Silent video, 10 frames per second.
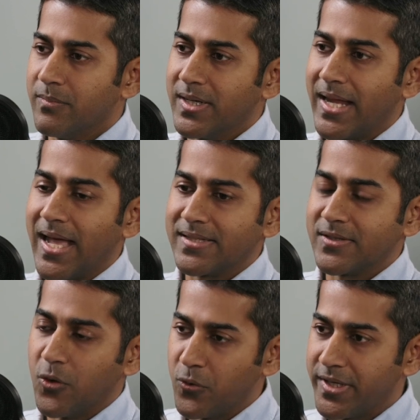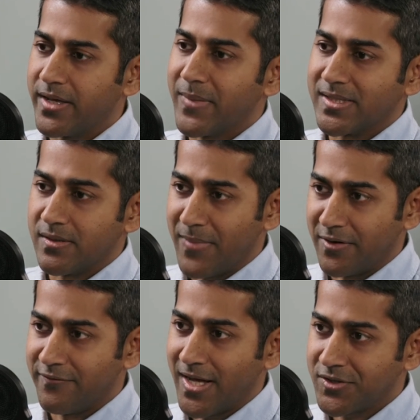But as the OEM, as the
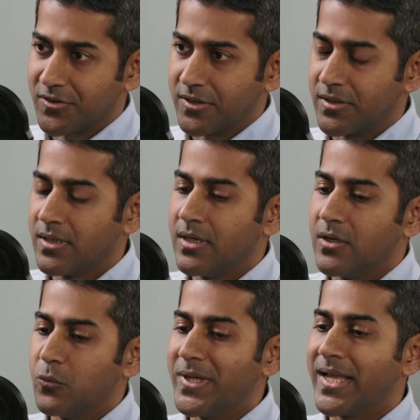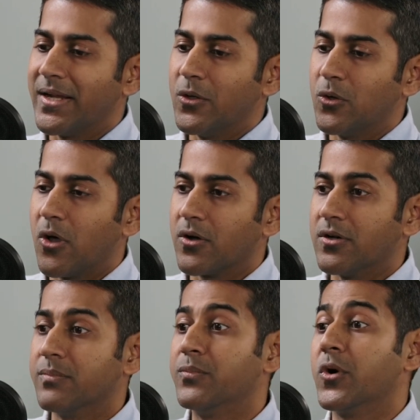manufacturer, we can no
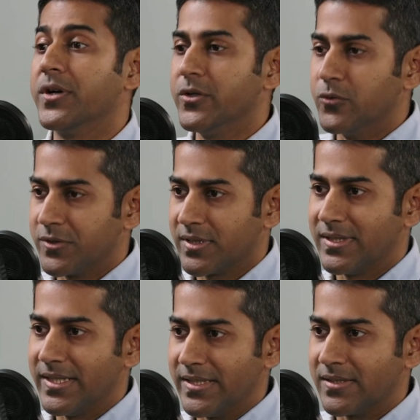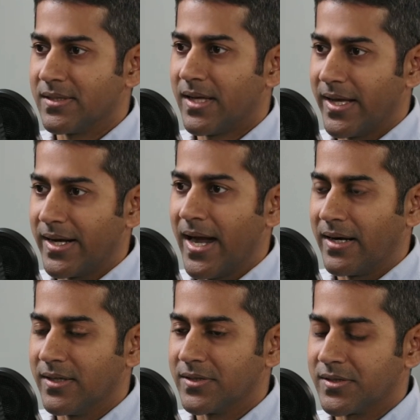longer produce these air
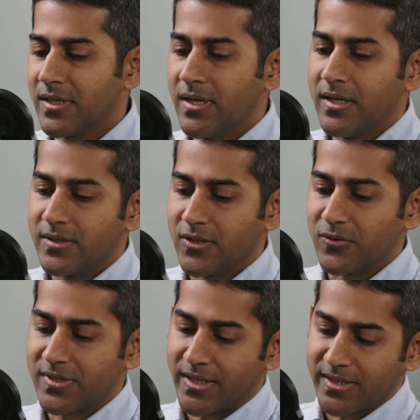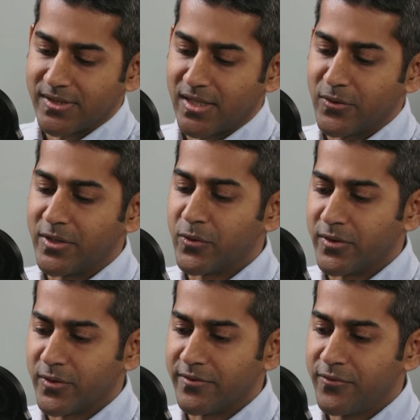handlers. So starting January
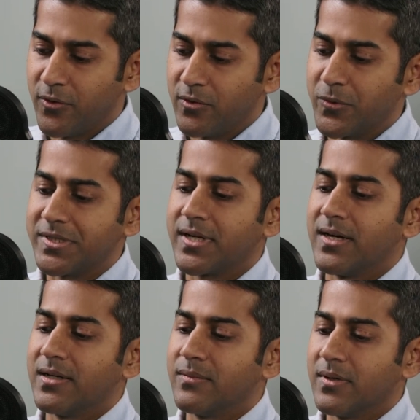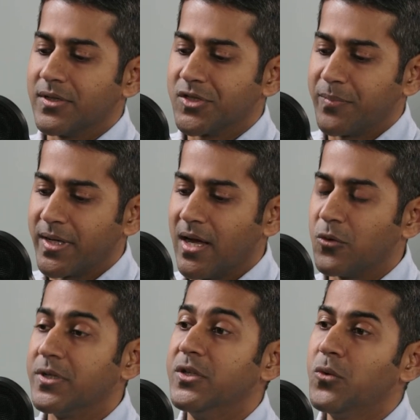2024, we start shipping
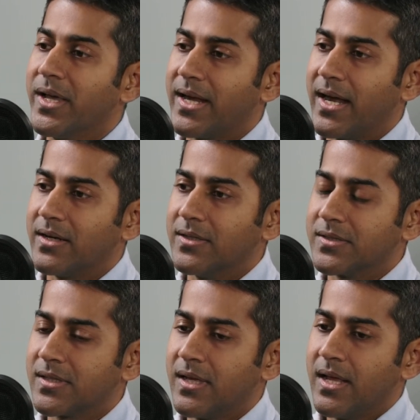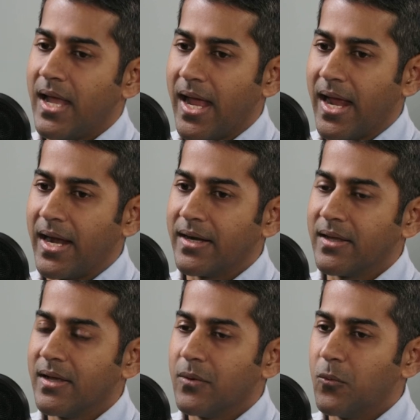out new air handlers. And
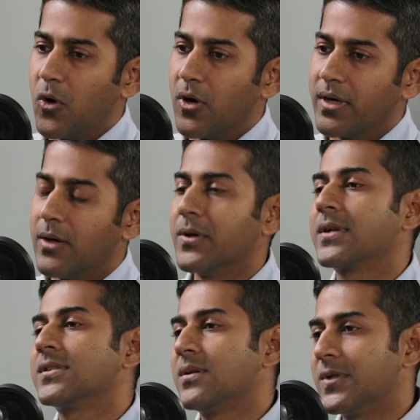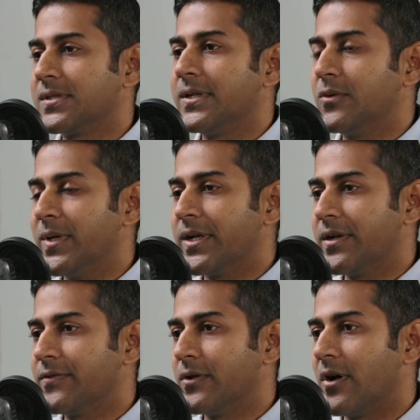what our customers need to be
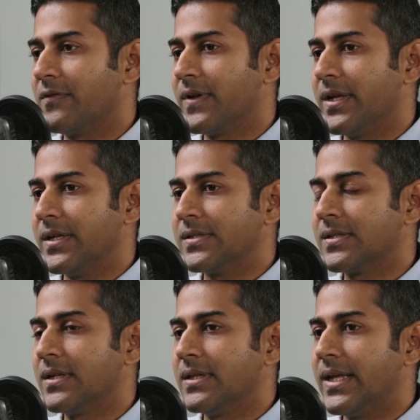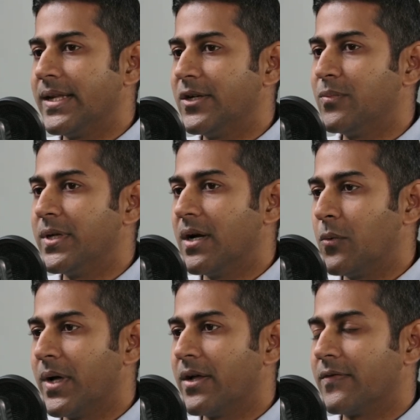careful of is they need to be
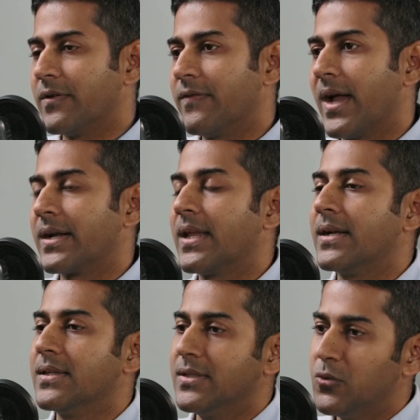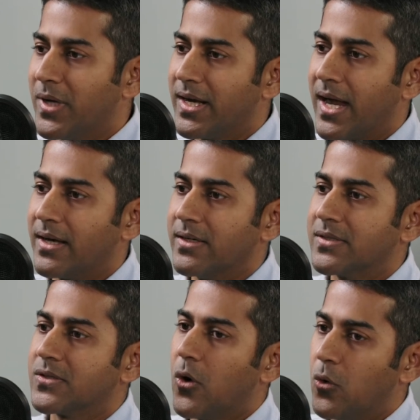aware of the fact that the new air
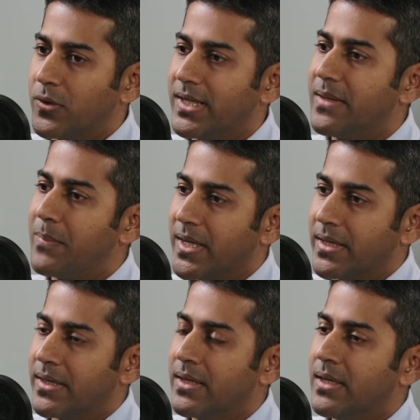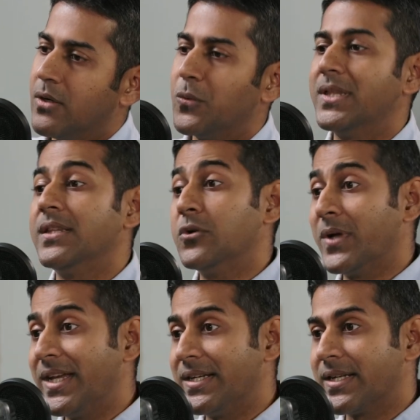handlers only pair with the new
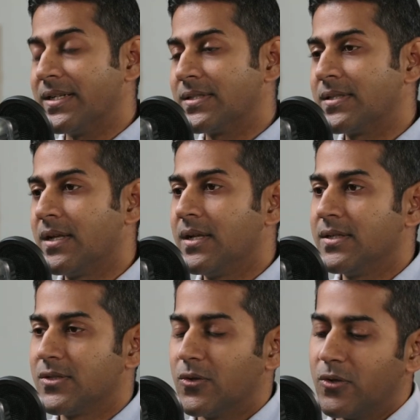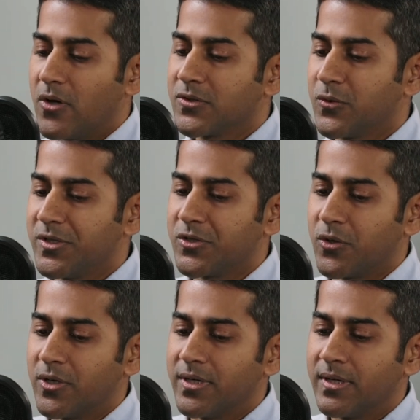heat kits. So long story
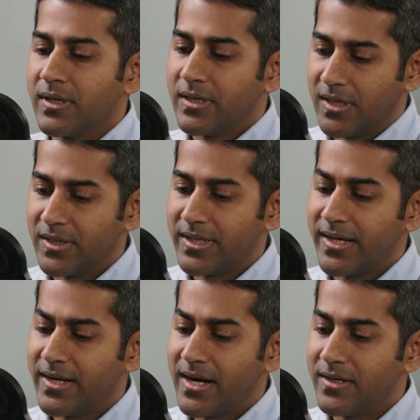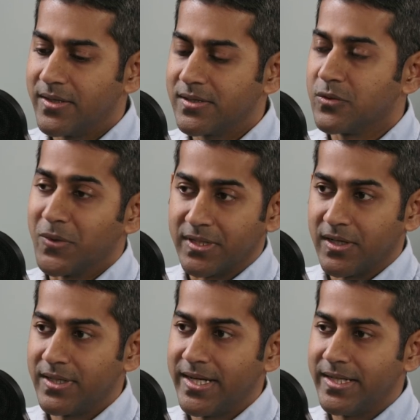short, current air handlers with
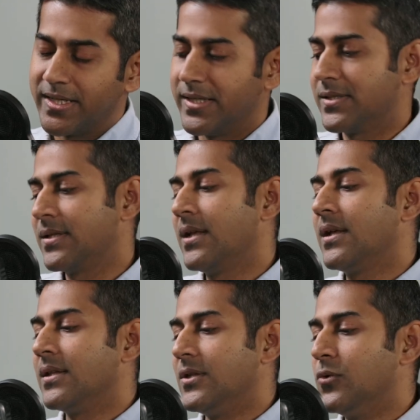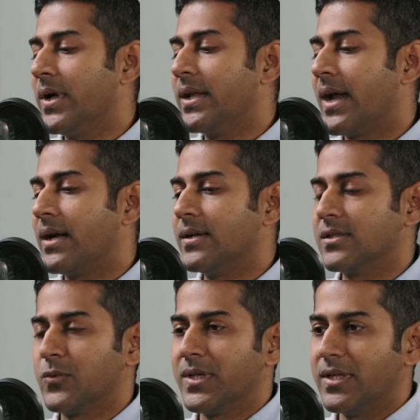current heat kits, new air
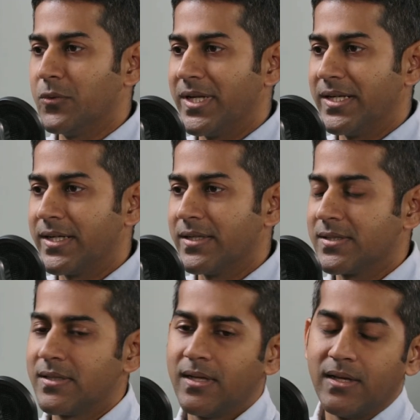handlers with new heat kits.